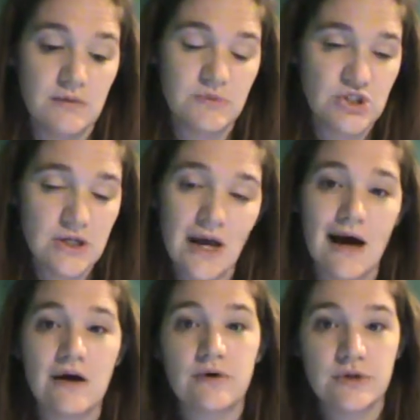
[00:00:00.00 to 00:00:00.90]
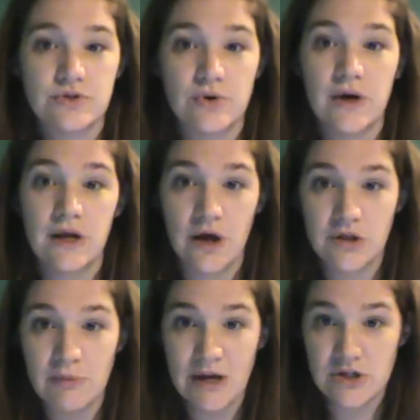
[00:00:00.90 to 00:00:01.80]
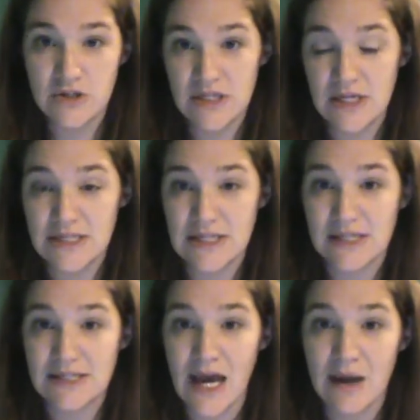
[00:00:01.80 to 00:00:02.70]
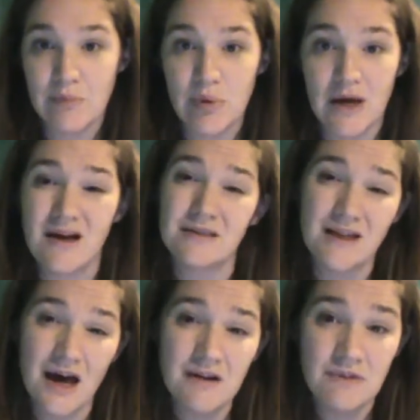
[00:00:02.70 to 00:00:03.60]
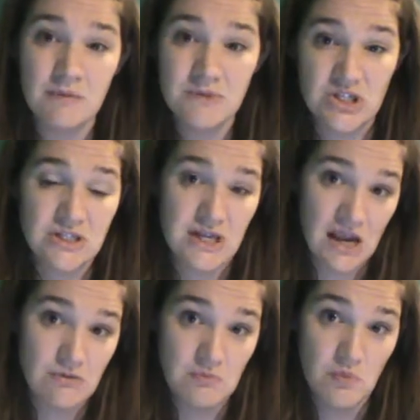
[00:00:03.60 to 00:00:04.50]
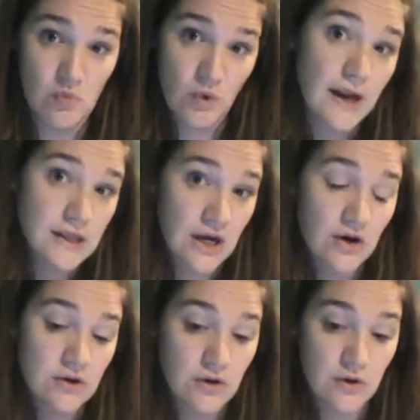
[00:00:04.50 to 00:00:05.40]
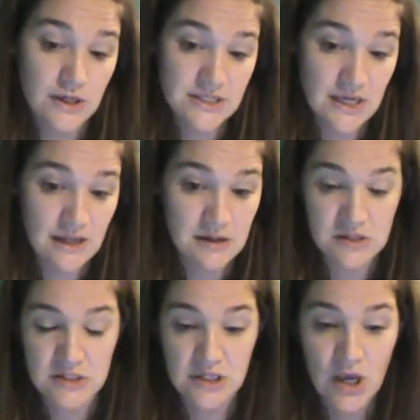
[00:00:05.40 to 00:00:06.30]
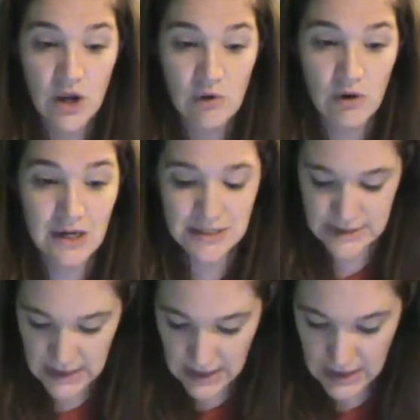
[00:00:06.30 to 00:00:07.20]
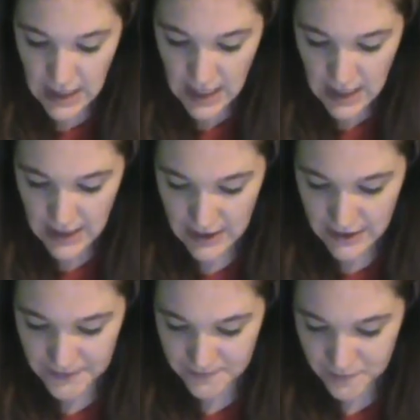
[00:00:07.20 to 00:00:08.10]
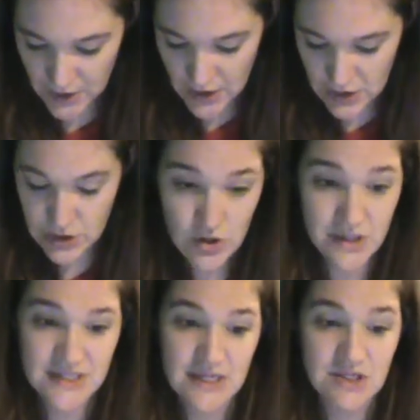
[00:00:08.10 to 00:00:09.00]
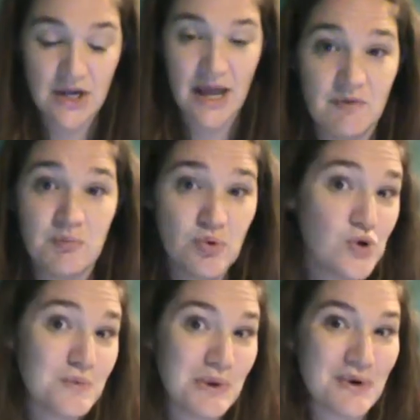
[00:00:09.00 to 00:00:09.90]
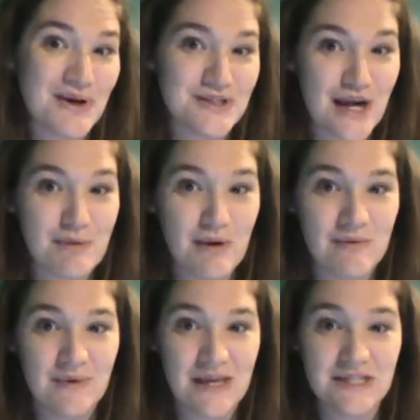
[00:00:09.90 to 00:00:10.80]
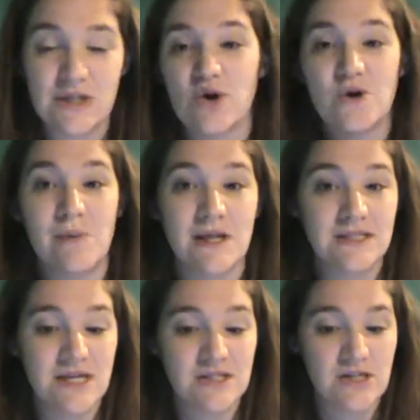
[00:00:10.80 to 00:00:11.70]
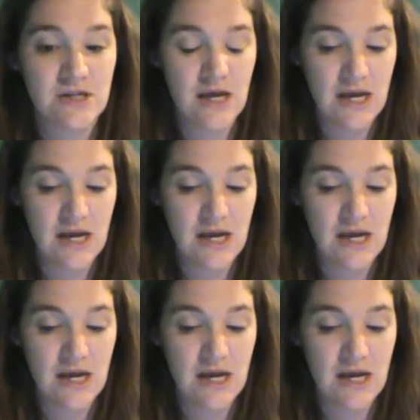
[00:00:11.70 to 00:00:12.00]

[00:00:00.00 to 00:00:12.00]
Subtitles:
Chicago, Detroit, other major cities at the time, but a lot of them just stayed right there in New York City. We're going to see New York City is going a boom that we're going to talk about when we get to the urbanization